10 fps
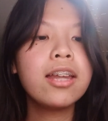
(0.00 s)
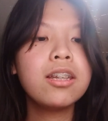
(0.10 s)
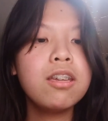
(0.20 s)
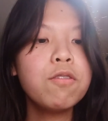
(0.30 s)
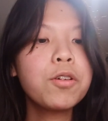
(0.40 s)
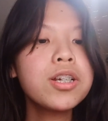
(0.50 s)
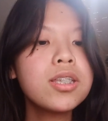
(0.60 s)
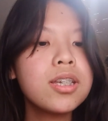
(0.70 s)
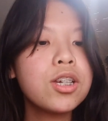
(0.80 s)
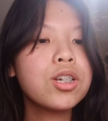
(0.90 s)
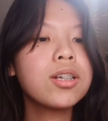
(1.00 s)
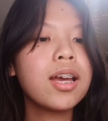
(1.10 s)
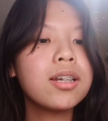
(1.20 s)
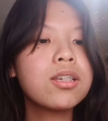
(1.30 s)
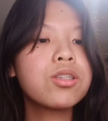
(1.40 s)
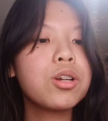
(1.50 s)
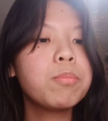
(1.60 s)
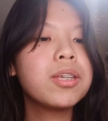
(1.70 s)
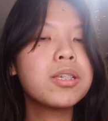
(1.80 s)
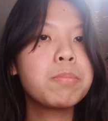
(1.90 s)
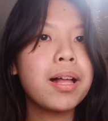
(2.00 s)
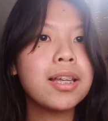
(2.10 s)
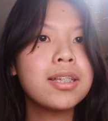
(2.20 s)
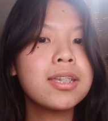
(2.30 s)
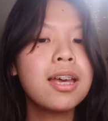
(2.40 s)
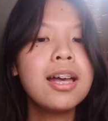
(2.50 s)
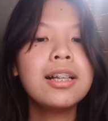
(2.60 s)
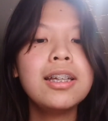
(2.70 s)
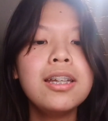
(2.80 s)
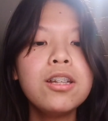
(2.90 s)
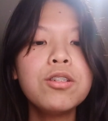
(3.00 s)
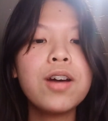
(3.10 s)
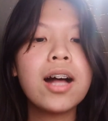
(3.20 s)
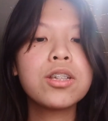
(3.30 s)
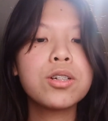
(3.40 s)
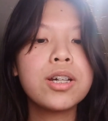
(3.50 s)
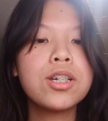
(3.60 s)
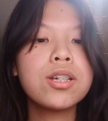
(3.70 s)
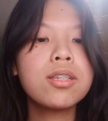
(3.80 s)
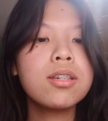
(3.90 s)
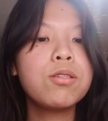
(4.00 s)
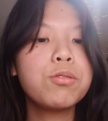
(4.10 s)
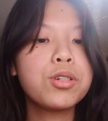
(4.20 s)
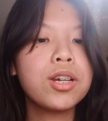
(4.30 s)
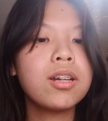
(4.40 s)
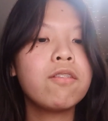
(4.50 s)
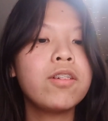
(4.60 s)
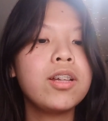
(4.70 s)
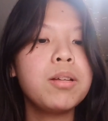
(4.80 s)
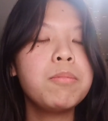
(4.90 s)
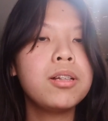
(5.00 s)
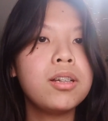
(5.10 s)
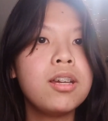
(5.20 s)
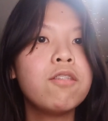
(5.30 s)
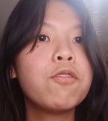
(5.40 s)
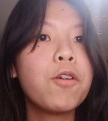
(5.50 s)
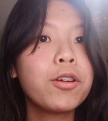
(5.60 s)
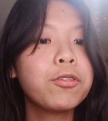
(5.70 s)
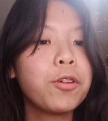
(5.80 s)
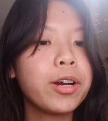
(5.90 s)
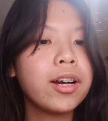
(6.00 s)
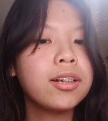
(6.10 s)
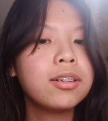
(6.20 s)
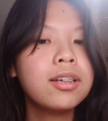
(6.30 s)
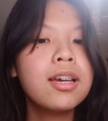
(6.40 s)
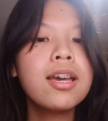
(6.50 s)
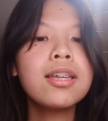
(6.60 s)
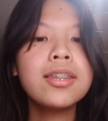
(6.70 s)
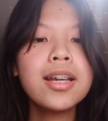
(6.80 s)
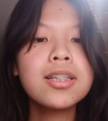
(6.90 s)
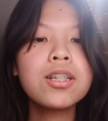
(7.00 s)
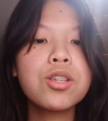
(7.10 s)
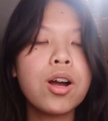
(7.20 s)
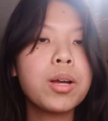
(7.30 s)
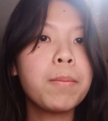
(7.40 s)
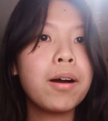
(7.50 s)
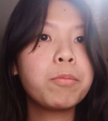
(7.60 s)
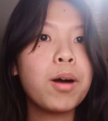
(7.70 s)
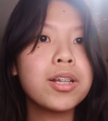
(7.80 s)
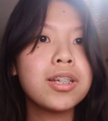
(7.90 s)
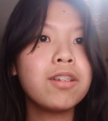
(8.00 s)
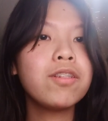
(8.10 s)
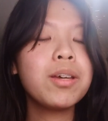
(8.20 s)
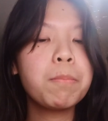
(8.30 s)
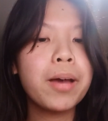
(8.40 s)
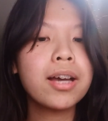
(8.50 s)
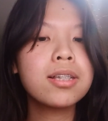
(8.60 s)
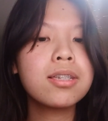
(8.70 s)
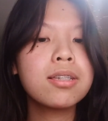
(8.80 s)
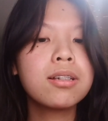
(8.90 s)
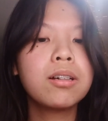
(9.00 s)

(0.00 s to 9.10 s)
and deforestation can disturb this balance, leading to alterations in nutrient availability for flora. Next, let's talk about positive impacts.